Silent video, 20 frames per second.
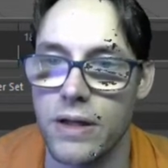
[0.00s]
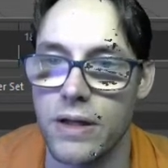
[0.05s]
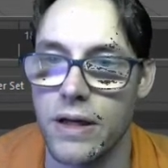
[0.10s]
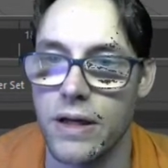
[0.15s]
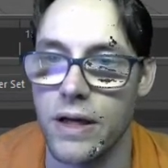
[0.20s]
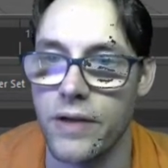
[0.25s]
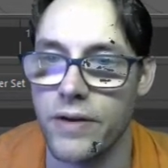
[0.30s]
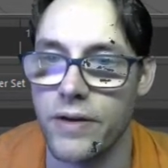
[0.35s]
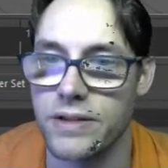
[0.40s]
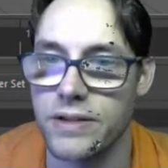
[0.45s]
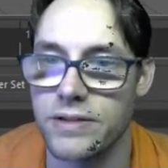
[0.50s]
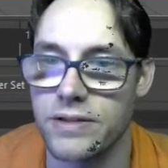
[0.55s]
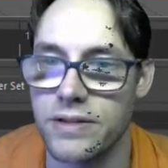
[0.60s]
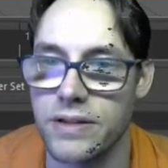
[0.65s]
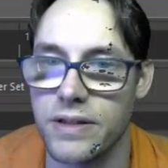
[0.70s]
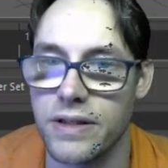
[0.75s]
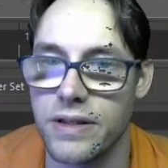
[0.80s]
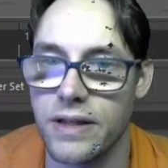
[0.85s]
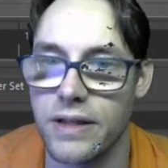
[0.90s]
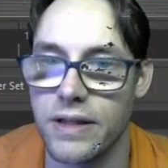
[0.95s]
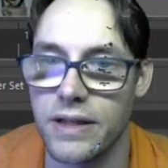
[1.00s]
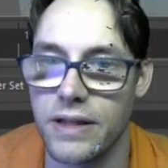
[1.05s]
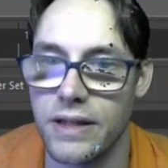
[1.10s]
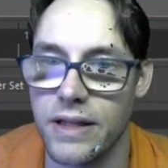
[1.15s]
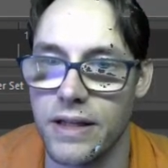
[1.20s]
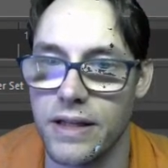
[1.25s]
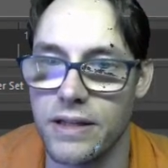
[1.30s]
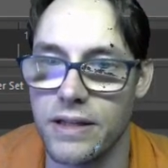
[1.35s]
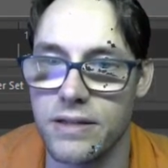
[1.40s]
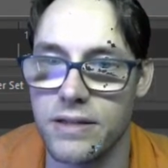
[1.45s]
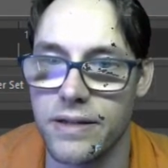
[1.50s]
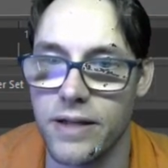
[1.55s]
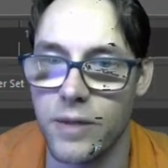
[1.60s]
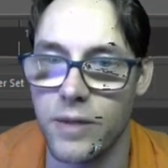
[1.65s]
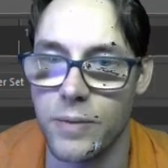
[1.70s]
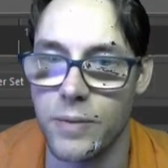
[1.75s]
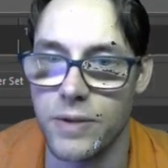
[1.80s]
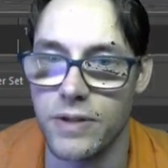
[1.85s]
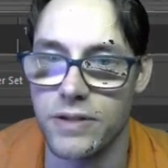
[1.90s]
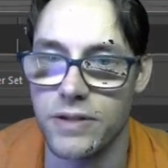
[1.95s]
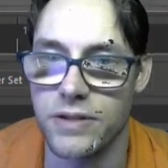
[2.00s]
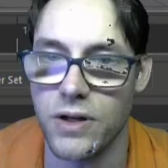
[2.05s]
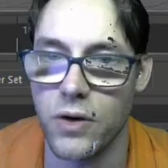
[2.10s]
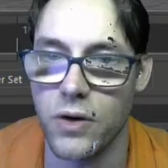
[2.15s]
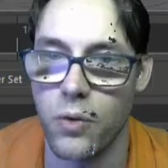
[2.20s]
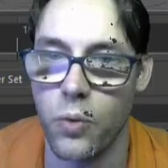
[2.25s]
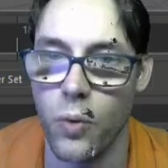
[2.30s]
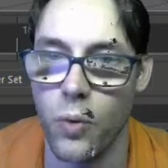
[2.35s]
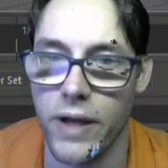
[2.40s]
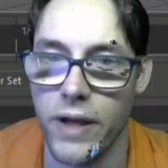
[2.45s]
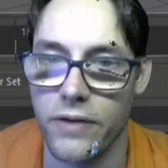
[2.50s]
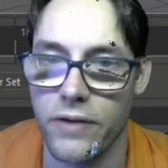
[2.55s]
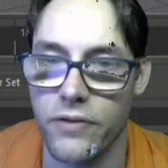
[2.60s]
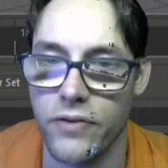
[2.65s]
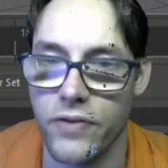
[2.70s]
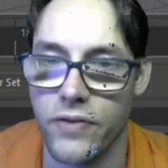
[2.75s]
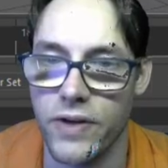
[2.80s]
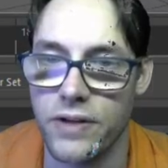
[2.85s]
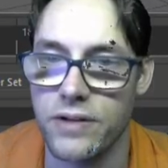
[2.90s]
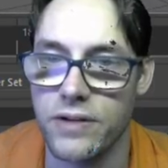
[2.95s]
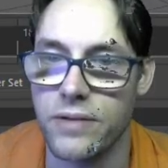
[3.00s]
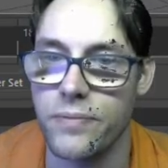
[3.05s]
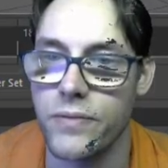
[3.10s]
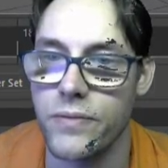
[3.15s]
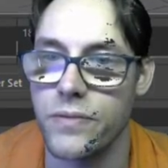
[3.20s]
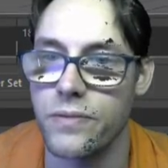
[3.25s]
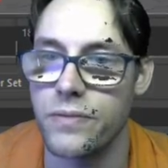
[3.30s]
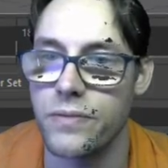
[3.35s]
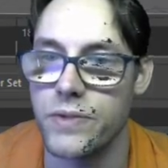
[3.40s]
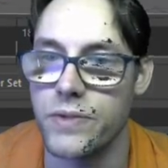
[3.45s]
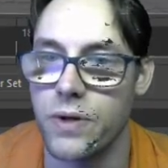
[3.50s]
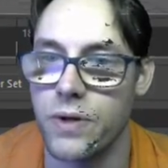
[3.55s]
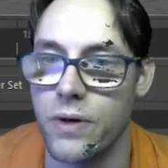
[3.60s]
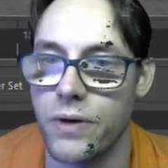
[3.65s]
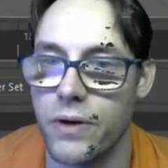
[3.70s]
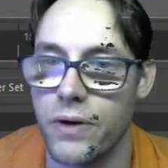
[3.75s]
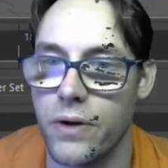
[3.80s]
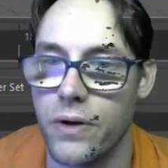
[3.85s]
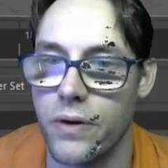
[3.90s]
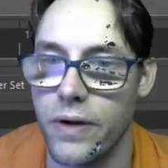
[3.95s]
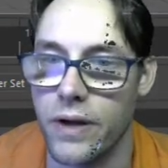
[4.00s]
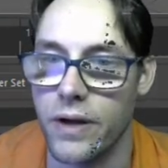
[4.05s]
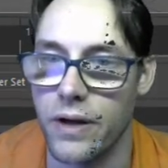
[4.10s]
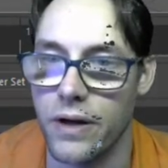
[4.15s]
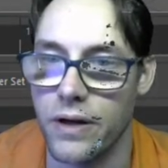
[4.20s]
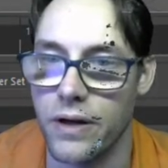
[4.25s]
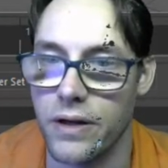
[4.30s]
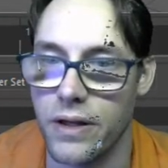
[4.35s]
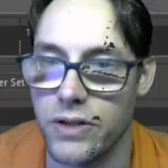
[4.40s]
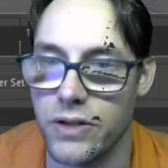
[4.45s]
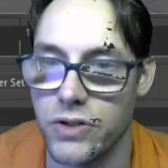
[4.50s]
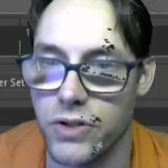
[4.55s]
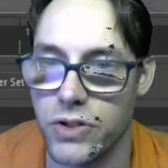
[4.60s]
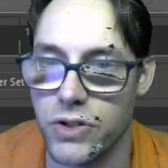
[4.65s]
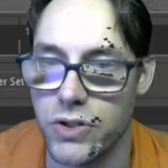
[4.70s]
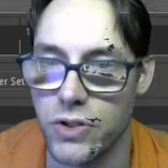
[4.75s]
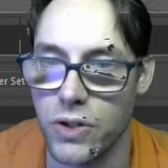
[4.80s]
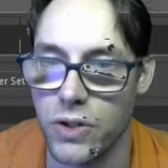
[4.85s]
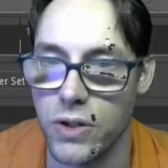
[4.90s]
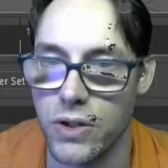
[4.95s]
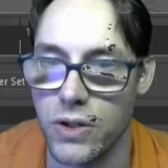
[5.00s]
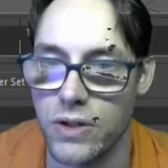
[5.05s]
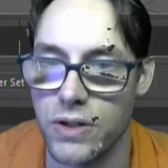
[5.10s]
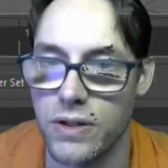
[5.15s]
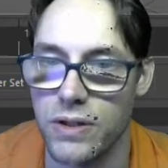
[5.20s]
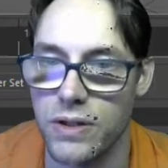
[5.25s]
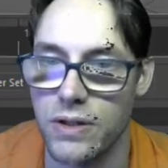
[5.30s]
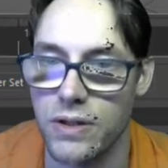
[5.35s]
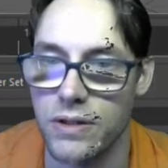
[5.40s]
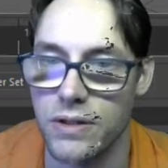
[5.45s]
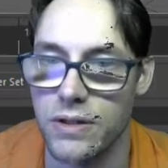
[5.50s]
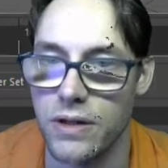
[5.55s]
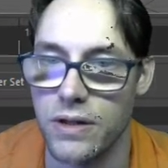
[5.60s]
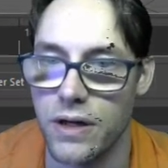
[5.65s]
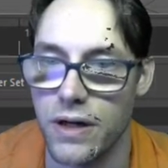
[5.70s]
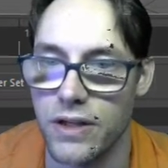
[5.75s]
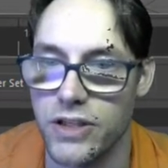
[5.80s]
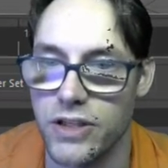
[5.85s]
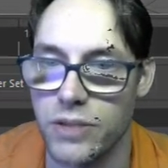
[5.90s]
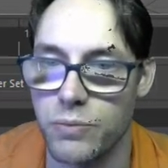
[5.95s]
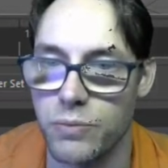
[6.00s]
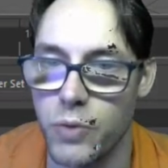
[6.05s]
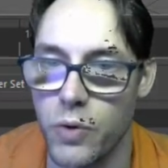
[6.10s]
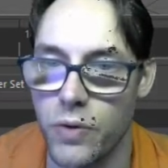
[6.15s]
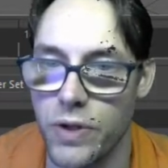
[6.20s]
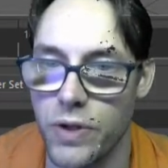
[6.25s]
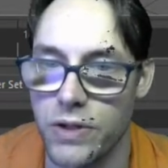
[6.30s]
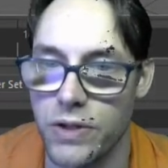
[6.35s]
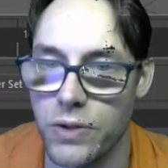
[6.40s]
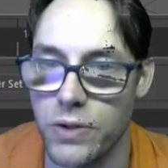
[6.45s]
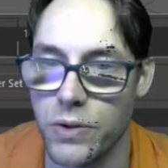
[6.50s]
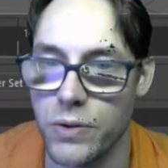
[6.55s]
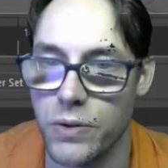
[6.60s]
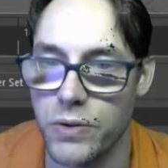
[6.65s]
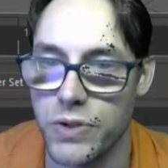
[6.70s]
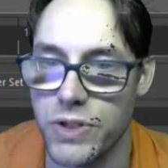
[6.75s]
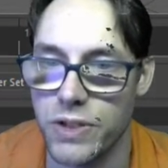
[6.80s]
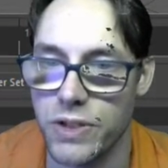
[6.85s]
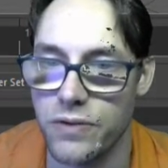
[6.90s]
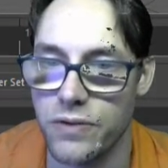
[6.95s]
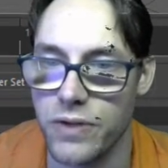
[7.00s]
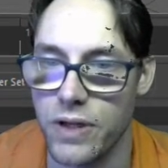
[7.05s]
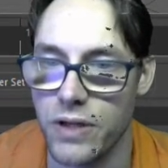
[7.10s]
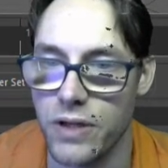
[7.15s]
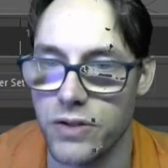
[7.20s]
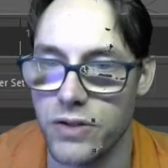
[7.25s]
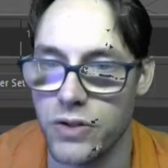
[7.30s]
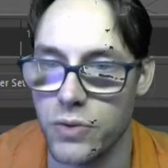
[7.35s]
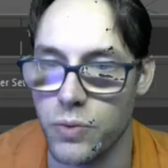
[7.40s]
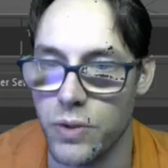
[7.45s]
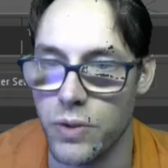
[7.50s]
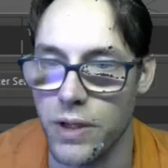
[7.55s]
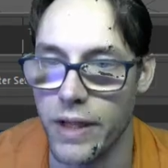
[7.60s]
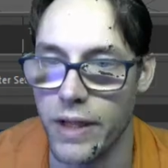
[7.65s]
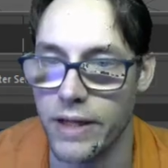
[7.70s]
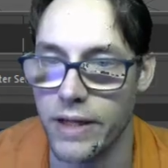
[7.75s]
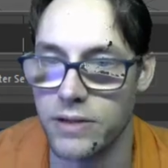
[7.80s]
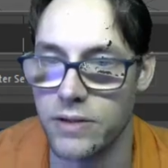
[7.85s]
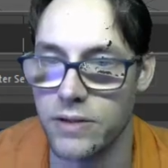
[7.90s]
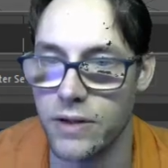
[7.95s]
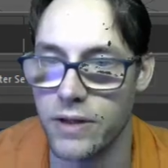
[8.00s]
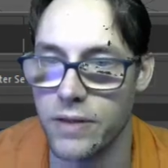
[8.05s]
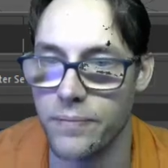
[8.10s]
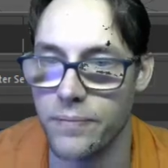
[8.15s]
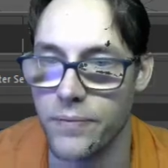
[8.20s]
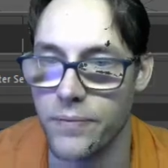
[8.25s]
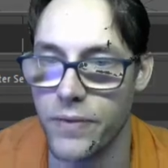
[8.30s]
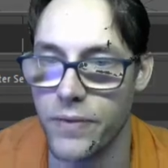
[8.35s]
And you can see it is there, but it doesn't quite fit. So I'm going to go ahead and just start smoothing. So hold Shift and just relax on it.